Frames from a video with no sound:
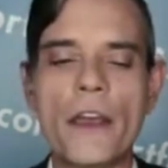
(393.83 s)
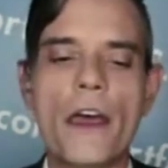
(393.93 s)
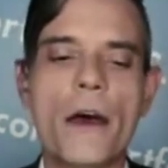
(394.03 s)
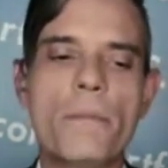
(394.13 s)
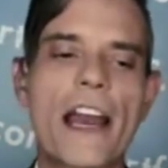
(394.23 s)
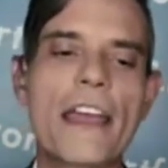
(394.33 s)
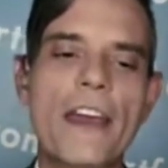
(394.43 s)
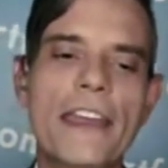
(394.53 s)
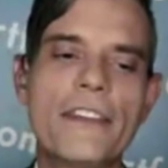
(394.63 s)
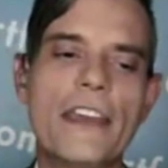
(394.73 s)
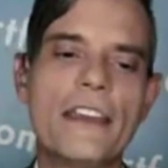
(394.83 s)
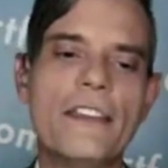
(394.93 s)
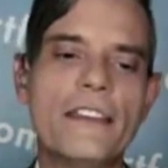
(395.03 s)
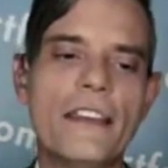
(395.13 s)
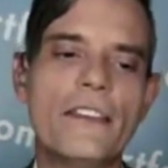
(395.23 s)
But I think that
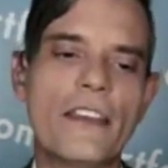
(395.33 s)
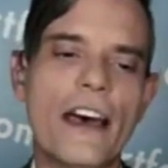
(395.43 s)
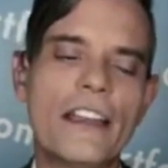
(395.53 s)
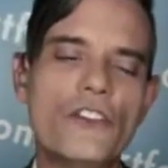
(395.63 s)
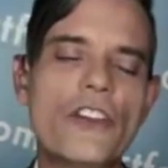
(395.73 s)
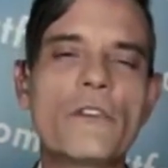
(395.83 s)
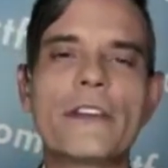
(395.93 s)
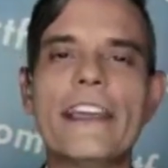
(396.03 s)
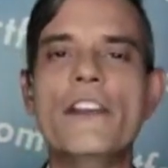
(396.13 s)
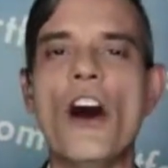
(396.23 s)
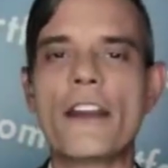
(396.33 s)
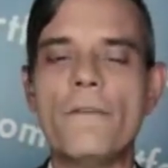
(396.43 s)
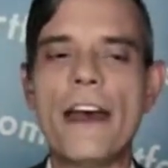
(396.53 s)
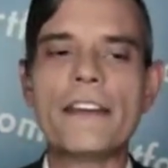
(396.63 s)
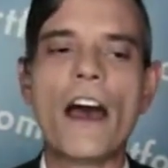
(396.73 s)
this is generally a
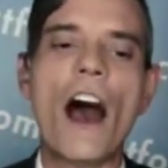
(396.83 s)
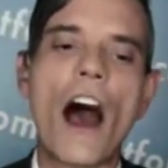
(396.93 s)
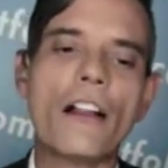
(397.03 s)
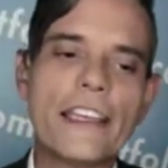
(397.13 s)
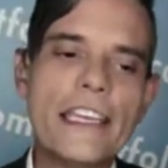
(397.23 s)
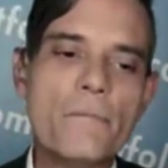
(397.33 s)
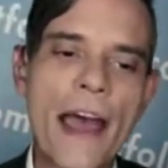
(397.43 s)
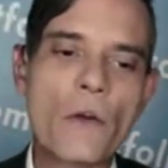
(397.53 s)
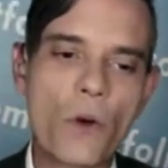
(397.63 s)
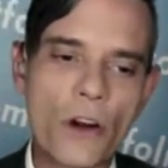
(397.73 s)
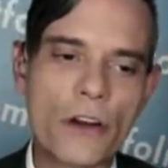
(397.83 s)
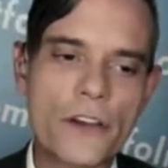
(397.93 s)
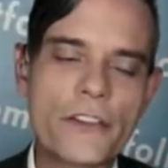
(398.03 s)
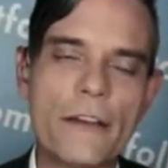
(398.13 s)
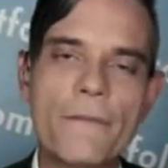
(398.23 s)
non-event. I'll eat my
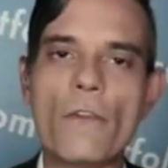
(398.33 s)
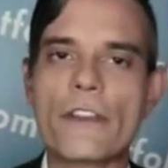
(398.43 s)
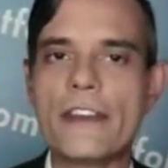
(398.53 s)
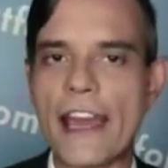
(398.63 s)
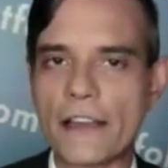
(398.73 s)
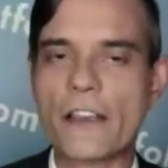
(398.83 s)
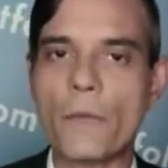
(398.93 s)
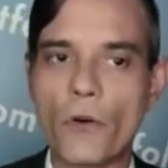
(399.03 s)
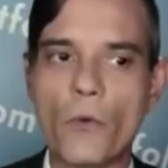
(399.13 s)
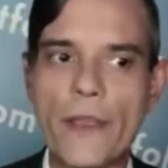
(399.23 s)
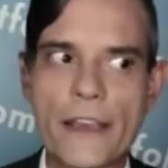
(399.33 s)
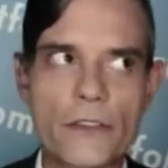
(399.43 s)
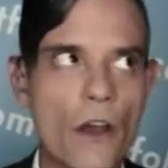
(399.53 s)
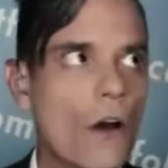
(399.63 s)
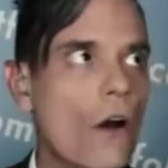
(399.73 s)
words if over the next couple of weeks,
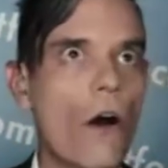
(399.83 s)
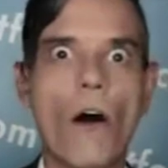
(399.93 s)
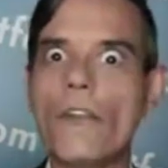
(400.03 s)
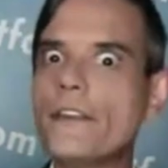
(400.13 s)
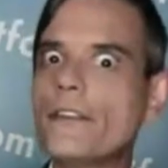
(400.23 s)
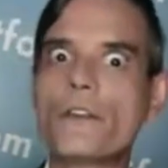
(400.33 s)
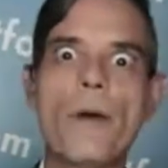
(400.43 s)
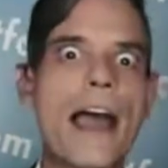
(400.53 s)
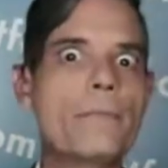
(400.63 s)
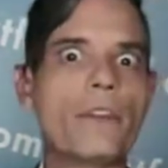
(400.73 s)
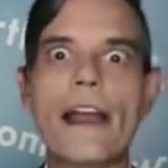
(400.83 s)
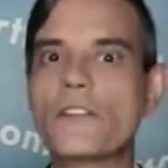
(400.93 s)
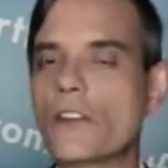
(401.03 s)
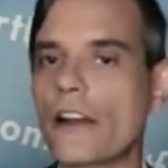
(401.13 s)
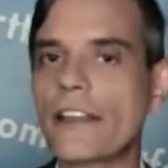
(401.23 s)
all these other pipelines
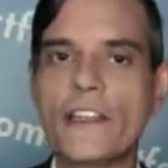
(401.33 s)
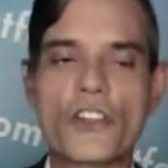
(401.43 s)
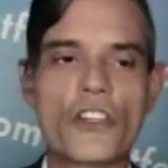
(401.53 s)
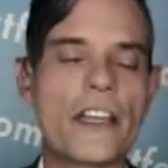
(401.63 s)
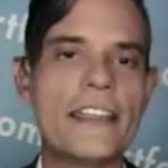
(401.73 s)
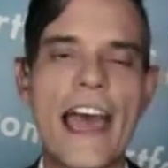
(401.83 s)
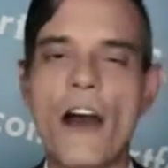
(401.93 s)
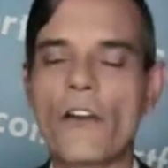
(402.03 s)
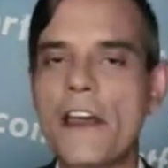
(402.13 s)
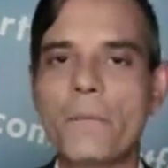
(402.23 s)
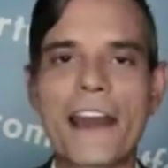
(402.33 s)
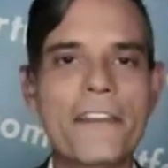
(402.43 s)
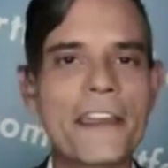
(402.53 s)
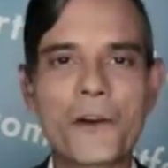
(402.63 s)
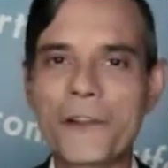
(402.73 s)
start getting shut down. But I
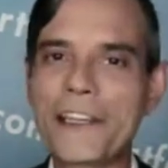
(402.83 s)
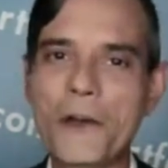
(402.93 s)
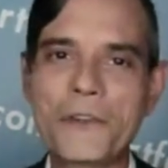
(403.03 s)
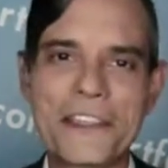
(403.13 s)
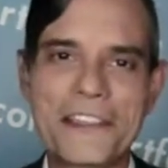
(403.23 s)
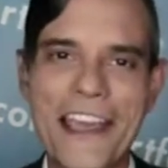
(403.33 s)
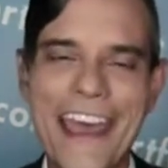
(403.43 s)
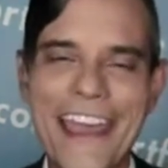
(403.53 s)
think it only goes to say,